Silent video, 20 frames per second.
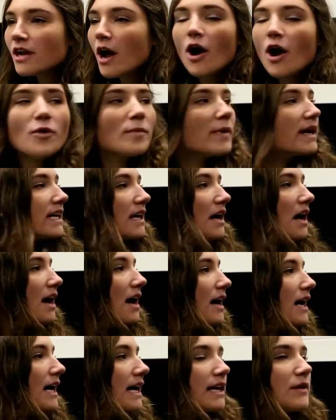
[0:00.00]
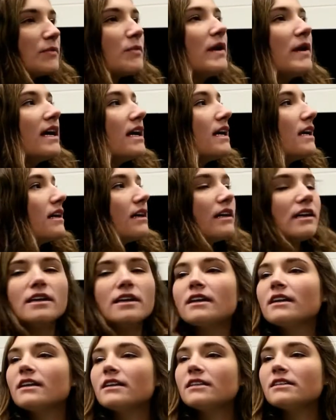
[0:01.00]
Oh my god, wait.
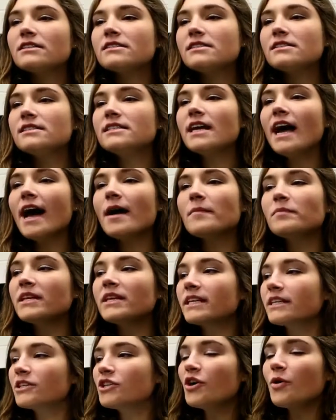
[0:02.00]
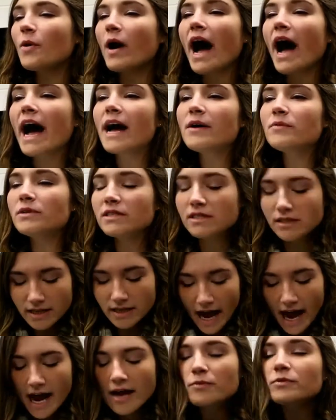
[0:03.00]
Stop, like no, I
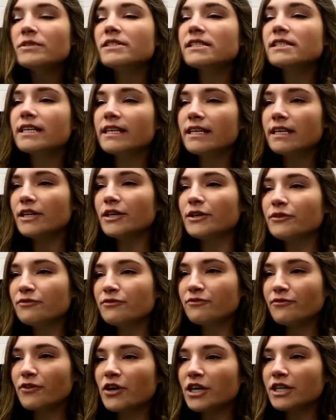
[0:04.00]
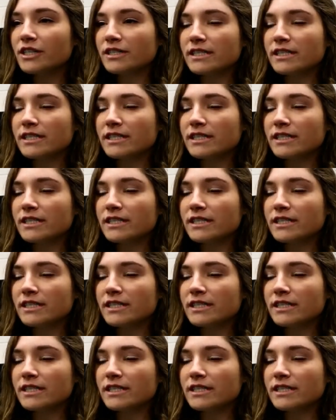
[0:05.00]
was here first.